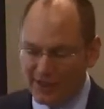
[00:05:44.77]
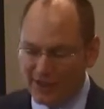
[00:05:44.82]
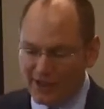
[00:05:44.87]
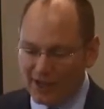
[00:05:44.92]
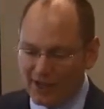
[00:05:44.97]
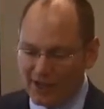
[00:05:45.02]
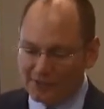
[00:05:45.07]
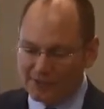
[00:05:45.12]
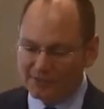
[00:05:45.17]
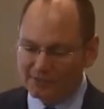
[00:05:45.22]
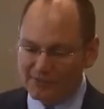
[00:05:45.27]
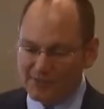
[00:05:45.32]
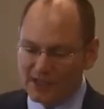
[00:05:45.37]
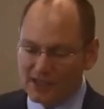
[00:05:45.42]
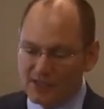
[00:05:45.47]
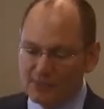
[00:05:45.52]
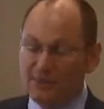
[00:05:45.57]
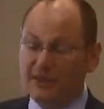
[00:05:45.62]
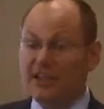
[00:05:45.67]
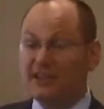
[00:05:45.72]
Um,
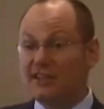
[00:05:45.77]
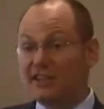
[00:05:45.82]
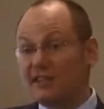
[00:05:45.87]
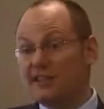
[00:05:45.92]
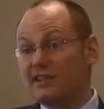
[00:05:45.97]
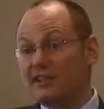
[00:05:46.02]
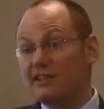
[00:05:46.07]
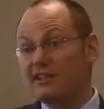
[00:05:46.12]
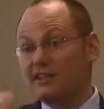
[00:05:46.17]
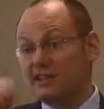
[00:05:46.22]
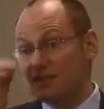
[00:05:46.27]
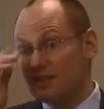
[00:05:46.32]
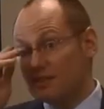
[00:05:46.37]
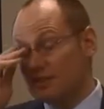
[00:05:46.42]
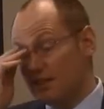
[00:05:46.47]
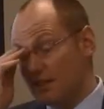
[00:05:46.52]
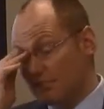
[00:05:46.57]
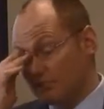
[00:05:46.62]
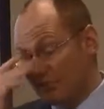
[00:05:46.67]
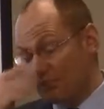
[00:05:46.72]
but I think this is a
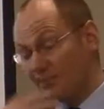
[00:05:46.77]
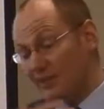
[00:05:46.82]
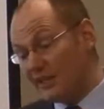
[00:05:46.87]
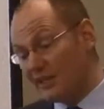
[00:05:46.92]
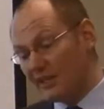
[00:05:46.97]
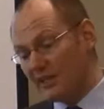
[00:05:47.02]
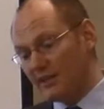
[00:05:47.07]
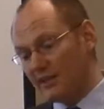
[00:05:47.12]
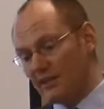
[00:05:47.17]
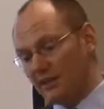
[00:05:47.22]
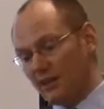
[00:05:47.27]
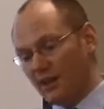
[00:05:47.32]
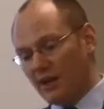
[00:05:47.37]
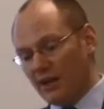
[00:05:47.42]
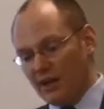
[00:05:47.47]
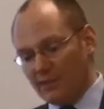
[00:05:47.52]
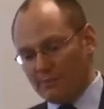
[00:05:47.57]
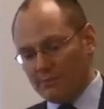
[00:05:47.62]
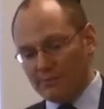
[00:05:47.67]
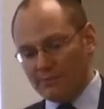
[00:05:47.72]
set for me.
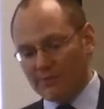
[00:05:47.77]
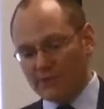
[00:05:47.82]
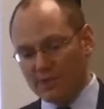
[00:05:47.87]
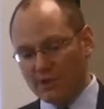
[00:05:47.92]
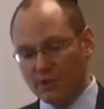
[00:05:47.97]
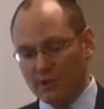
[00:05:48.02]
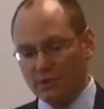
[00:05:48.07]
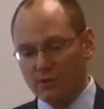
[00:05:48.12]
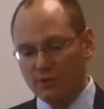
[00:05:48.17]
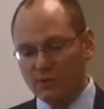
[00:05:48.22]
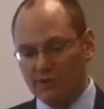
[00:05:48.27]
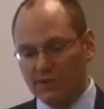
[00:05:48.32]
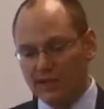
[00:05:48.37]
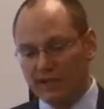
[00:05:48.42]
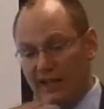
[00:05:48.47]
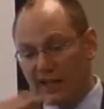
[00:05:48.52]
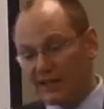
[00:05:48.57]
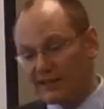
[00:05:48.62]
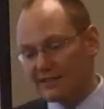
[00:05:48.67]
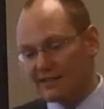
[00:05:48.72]
Um, so the
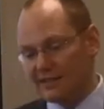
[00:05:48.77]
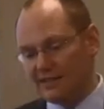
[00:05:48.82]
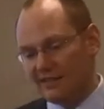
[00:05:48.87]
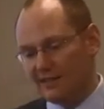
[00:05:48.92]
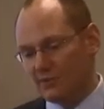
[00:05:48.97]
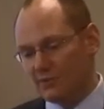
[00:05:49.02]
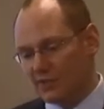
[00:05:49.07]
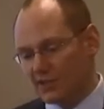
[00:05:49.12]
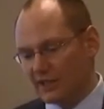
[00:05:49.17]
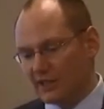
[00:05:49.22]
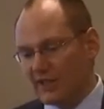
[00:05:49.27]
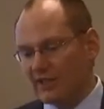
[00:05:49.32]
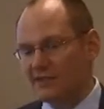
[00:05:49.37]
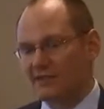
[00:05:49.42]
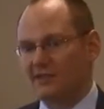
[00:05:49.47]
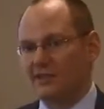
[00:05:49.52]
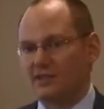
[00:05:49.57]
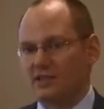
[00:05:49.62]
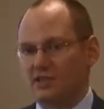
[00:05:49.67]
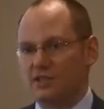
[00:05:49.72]
class I teach, one of the
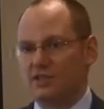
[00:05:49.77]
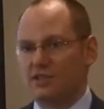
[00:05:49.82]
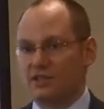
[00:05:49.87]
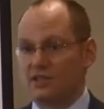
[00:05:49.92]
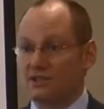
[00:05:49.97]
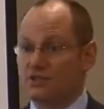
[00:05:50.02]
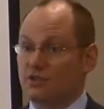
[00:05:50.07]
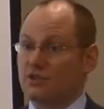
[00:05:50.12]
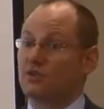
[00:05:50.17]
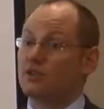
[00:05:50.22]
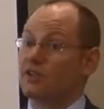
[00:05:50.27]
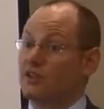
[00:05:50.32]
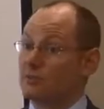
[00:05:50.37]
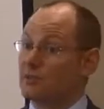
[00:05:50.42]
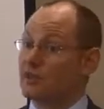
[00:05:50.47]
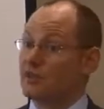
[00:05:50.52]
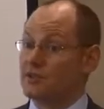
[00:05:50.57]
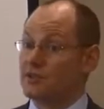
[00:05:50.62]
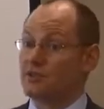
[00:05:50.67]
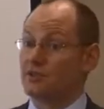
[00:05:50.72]
classes I teach is Intro to
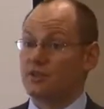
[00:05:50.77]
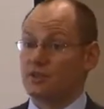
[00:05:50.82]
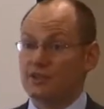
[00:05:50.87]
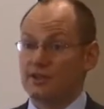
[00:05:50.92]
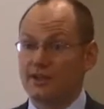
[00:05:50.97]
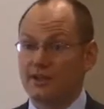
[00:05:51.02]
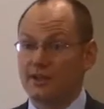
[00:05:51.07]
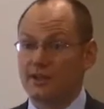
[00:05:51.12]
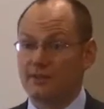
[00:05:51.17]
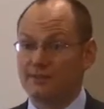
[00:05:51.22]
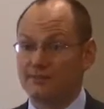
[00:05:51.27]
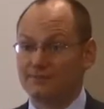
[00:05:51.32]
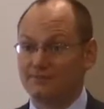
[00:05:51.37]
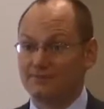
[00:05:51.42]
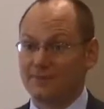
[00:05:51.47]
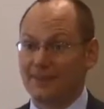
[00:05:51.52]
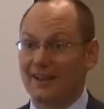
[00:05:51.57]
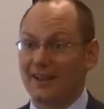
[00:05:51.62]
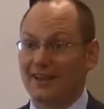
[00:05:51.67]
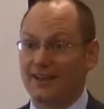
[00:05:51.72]
Labor History um,
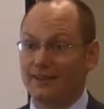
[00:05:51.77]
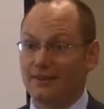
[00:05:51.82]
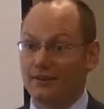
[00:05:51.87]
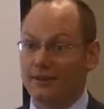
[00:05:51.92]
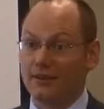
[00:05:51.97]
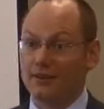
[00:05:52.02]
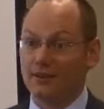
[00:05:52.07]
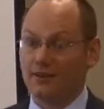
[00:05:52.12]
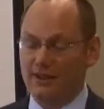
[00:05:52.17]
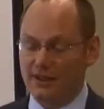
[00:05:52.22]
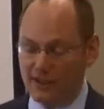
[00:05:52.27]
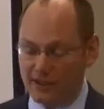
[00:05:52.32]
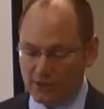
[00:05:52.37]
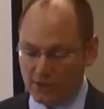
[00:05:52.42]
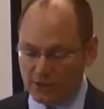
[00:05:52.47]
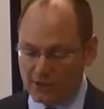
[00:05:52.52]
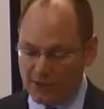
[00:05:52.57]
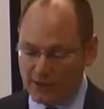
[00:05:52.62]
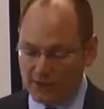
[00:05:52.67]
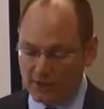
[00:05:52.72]
at at
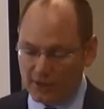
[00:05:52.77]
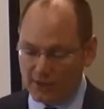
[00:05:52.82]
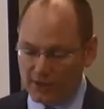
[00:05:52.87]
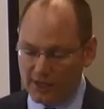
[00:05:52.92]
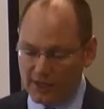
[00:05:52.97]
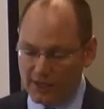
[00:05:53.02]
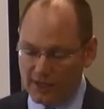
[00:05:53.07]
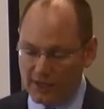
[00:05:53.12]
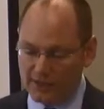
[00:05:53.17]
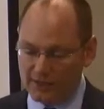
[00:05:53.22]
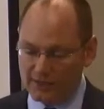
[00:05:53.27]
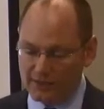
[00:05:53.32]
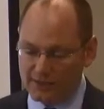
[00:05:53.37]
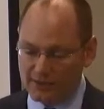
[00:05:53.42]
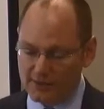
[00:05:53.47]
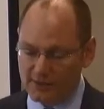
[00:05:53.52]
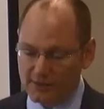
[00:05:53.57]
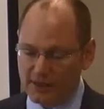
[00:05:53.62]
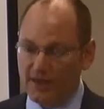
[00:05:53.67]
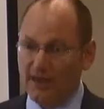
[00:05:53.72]
Cornell,
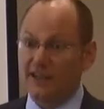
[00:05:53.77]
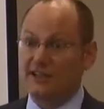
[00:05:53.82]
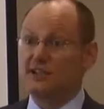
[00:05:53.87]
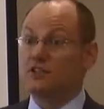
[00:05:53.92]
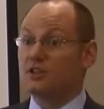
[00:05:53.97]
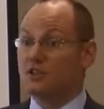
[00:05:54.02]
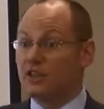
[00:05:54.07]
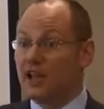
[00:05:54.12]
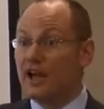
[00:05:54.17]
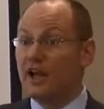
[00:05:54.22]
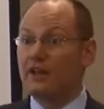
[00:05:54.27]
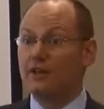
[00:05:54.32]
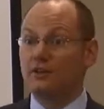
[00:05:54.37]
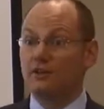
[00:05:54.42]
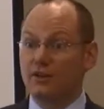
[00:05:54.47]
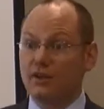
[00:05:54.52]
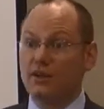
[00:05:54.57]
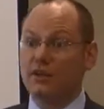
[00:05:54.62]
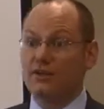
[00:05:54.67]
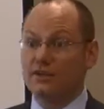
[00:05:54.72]
and I teach a lot
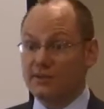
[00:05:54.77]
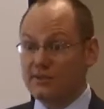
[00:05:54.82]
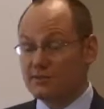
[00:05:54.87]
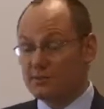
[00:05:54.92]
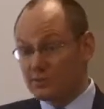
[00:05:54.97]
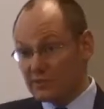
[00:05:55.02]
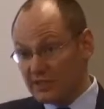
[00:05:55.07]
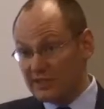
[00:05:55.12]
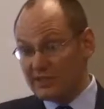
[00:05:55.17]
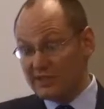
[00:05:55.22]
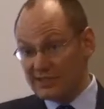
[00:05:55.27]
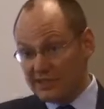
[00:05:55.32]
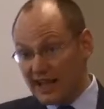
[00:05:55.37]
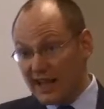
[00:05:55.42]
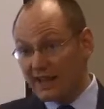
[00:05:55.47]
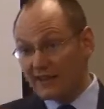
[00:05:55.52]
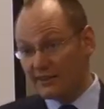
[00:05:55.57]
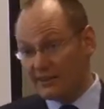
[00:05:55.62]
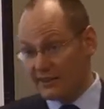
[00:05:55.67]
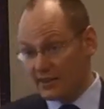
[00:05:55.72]
on this, this
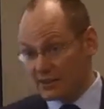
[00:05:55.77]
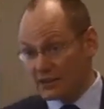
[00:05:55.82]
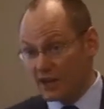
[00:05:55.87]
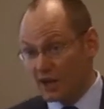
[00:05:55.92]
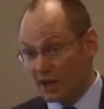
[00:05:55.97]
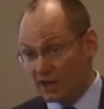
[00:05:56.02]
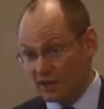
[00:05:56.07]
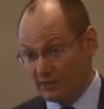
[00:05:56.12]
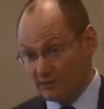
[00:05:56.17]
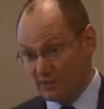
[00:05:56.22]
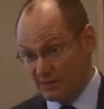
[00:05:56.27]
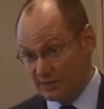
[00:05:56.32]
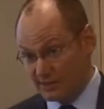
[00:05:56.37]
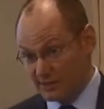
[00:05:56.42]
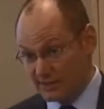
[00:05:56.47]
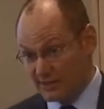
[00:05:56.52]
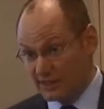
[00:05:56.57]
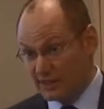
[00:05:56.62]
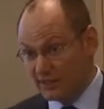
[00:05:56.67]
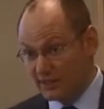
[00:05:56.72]
exact thing you're talking about, the
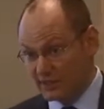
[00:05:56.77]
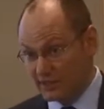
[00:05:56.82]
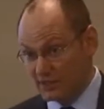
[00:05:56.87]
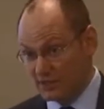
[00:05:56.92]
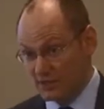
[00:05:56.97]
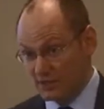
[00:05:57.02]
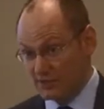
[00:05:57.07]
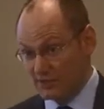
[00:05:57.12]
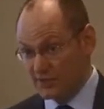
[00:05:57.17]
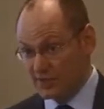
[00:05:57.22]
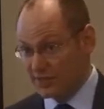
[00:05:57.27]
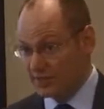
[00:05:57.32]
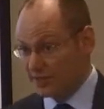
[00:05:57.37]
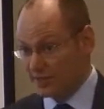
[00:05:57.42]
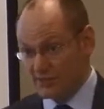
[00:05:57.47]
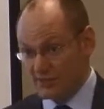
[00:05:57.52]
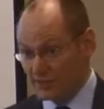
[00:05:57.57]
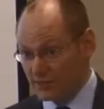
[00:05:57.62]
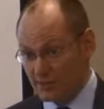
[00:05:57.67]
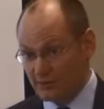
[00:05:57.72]
steel industry, which I
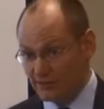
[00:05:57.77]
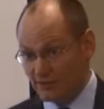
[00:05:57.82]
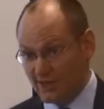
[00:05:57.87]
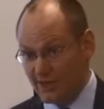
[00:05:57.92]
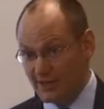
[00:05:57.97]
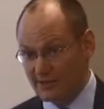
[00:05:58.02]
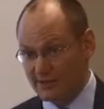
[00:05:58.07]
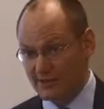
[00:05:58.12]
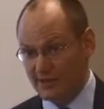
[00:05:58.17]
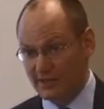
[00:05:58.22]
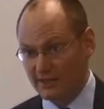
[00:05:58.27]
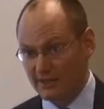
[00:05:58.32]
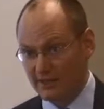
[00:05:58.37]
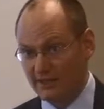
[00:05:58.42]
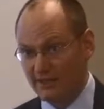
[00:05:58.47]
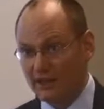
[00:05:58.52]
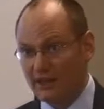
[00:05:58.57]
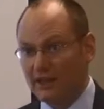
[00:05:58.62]
think is so fascinating.